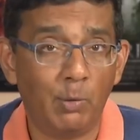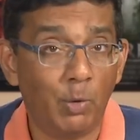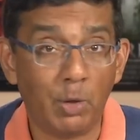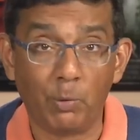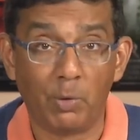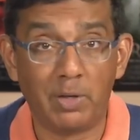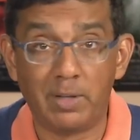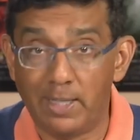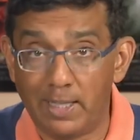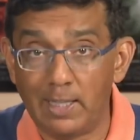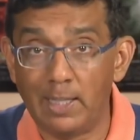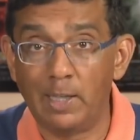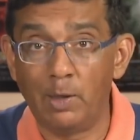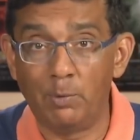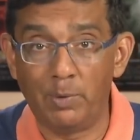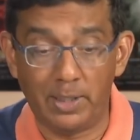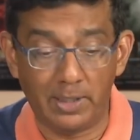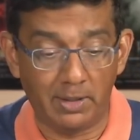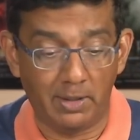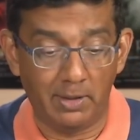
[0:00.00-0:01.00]
what we're
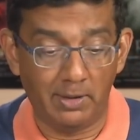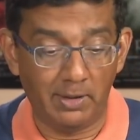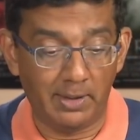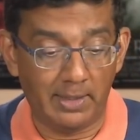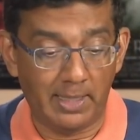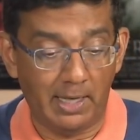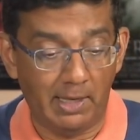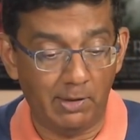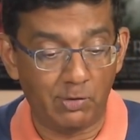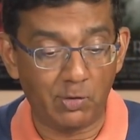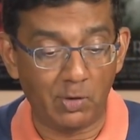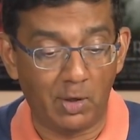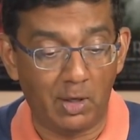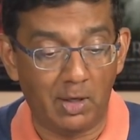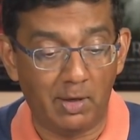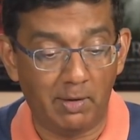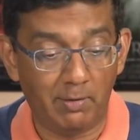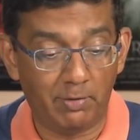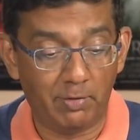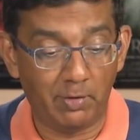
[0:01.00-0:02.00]
dealing with in the case
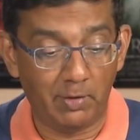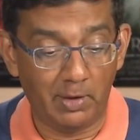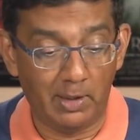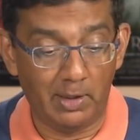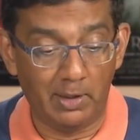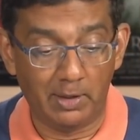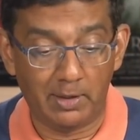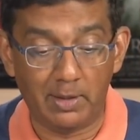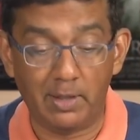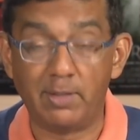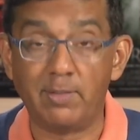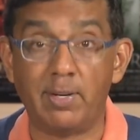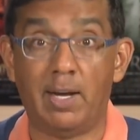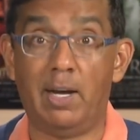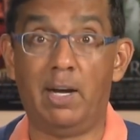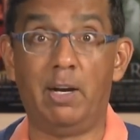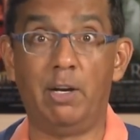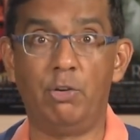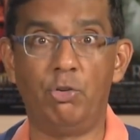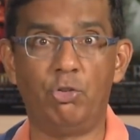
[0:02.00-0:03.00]
of uh,
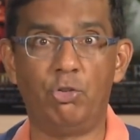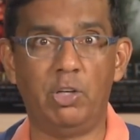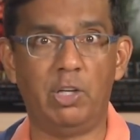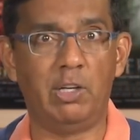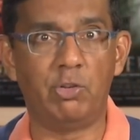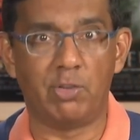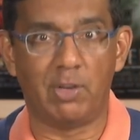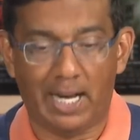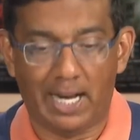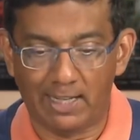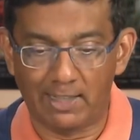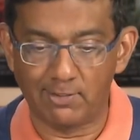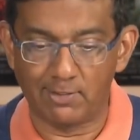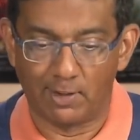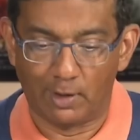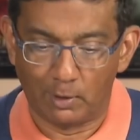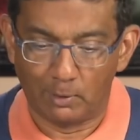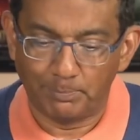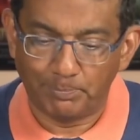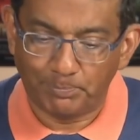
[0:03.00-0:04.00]

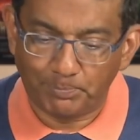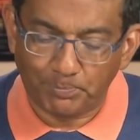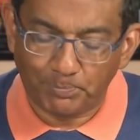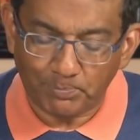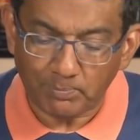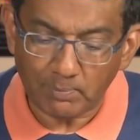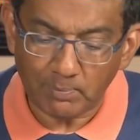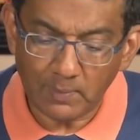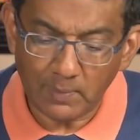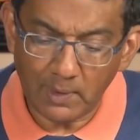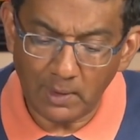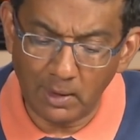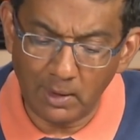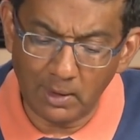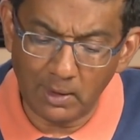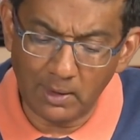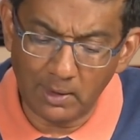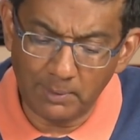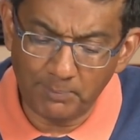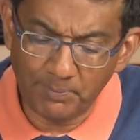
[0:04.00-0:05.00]
Jackson.
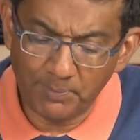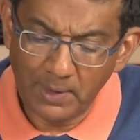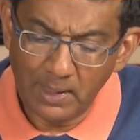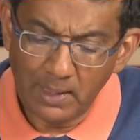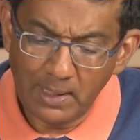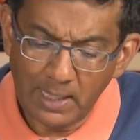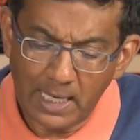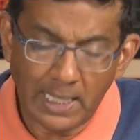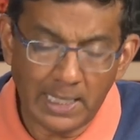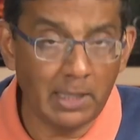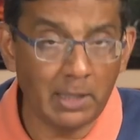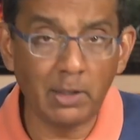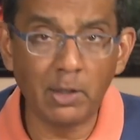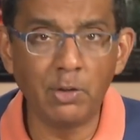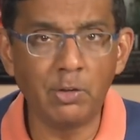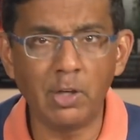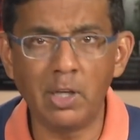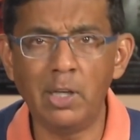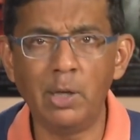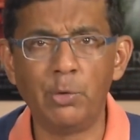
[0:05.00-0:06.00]
Um, and it
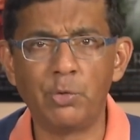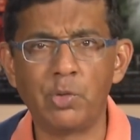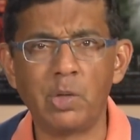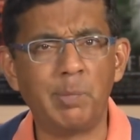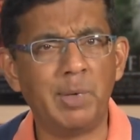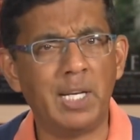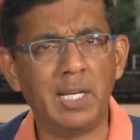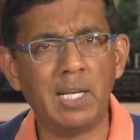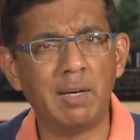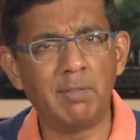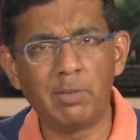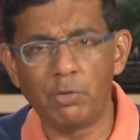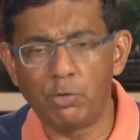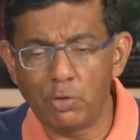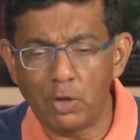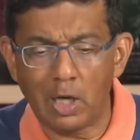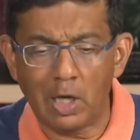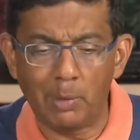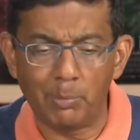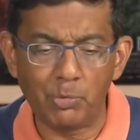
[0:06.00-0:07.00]
continues. I mean, it never
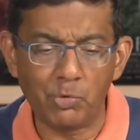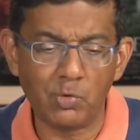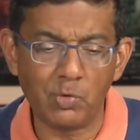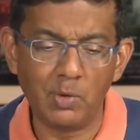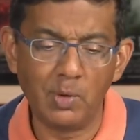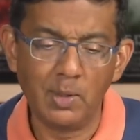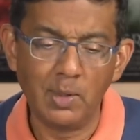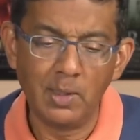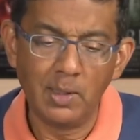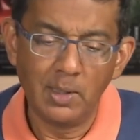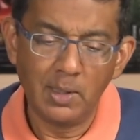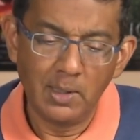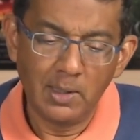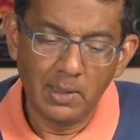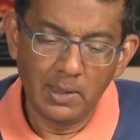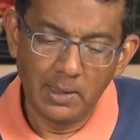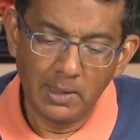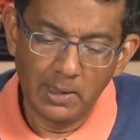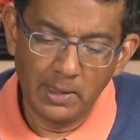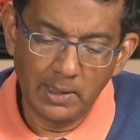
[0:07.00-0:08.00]
stops.
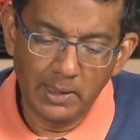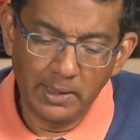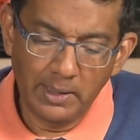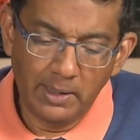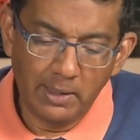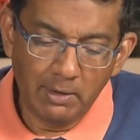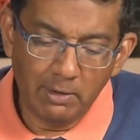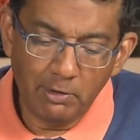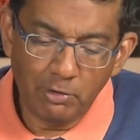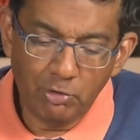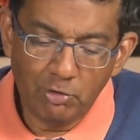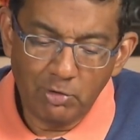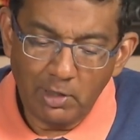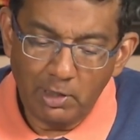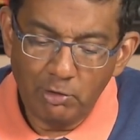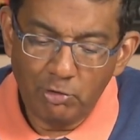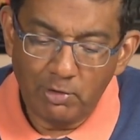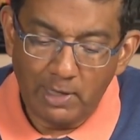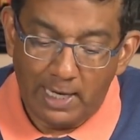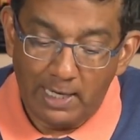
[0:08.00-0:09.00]
Uh, here's
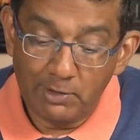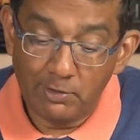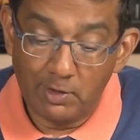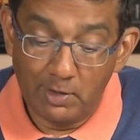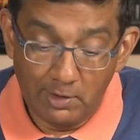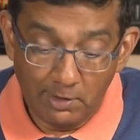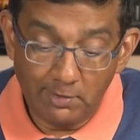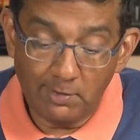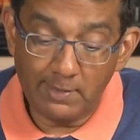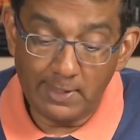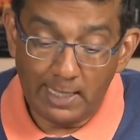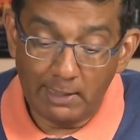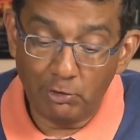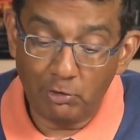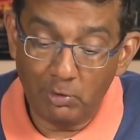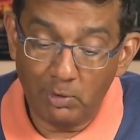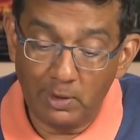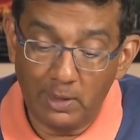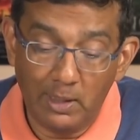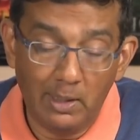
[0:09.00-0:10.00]
Judge Jackson. This is
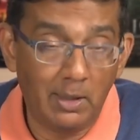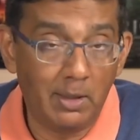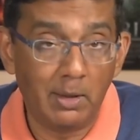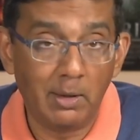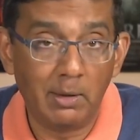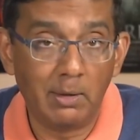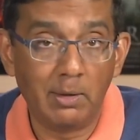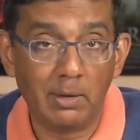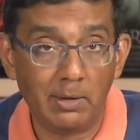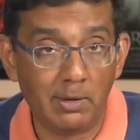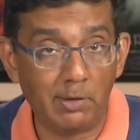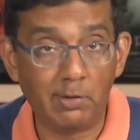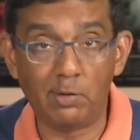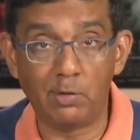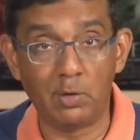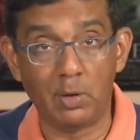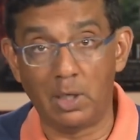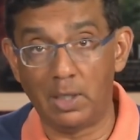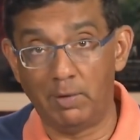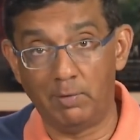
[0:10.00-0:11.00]
actually, this is
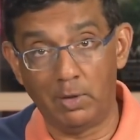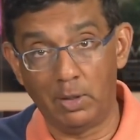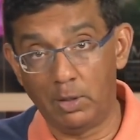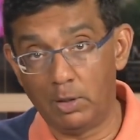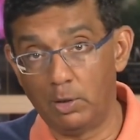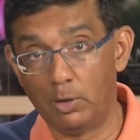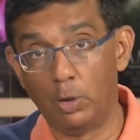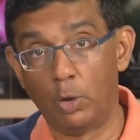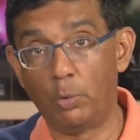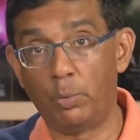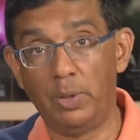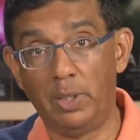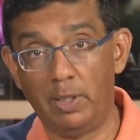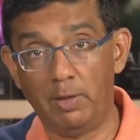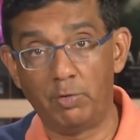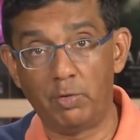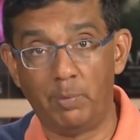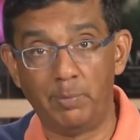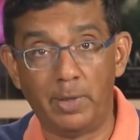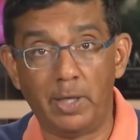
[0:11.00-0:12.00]
not even colloquially
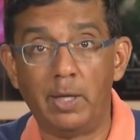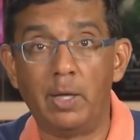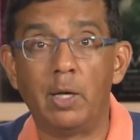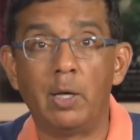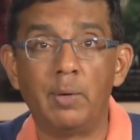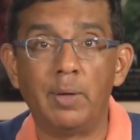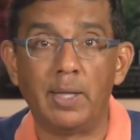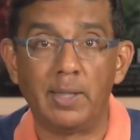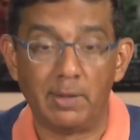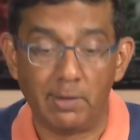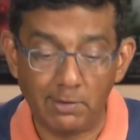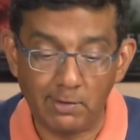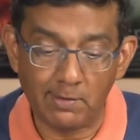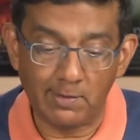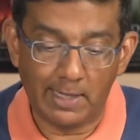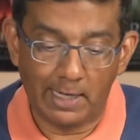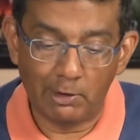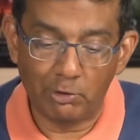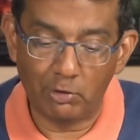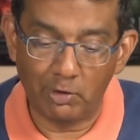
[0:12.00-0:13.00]
from the hearing. This is
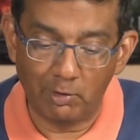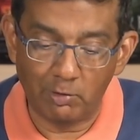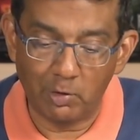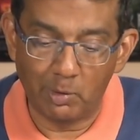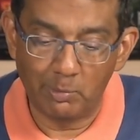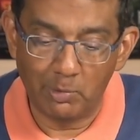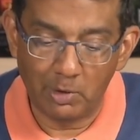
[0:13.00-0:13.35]
actually from